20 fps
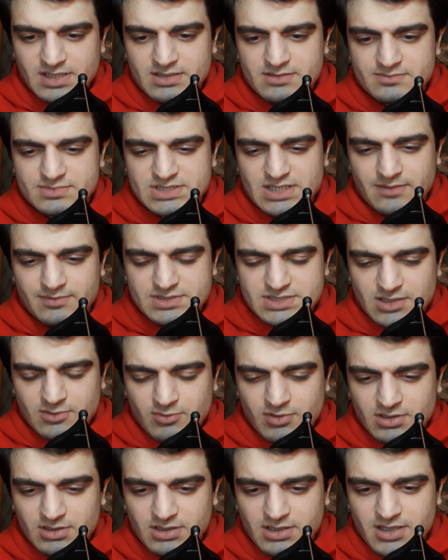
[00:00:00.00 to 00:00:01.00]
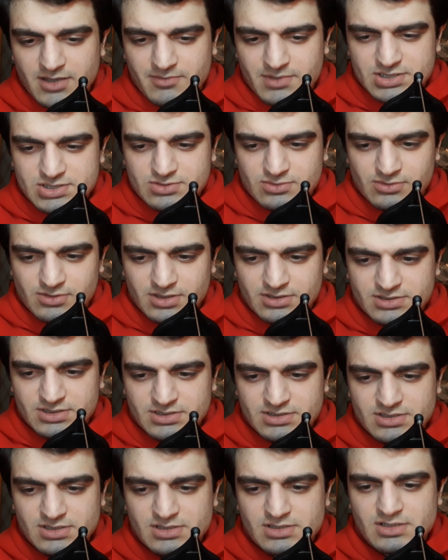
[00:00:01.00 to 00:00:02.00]
subsequently emasculated
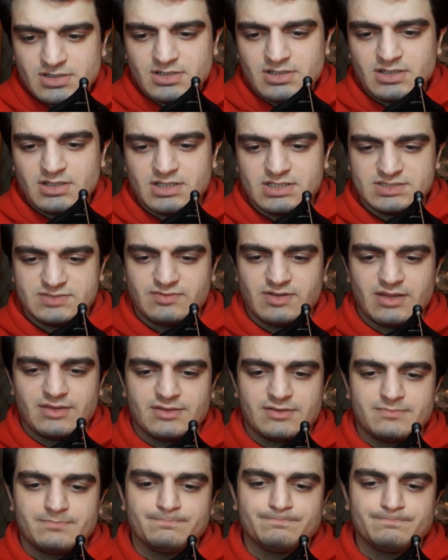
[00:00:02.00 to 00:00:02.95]
his father.